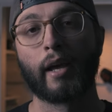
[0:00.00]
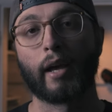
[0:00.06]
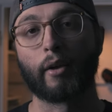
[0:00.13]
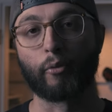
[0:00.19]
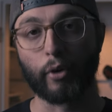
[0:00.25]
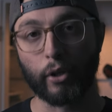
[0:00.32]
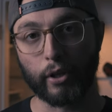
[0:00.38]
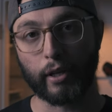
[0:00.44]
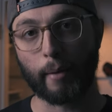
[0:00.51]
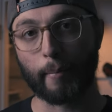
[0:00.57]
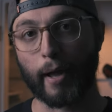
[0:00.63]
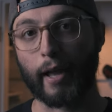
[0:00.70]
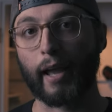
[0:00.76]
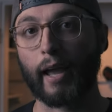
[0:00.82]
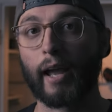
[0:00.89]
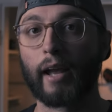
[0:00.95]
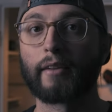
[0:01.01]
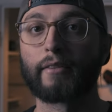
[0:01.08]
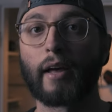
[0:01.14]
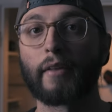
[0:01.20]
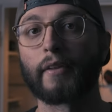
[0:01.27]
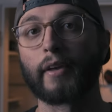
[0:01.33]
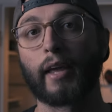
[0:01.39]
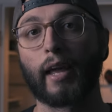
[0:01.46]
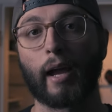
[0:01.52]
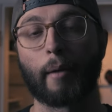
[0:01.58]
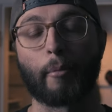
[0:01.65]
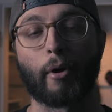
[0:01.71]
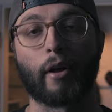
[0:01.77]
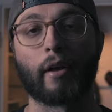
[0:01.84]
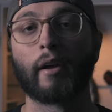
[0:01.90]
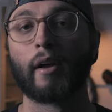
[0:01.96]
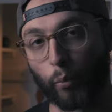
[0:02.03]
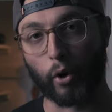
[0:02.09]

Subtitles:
and really get my hands on the camera.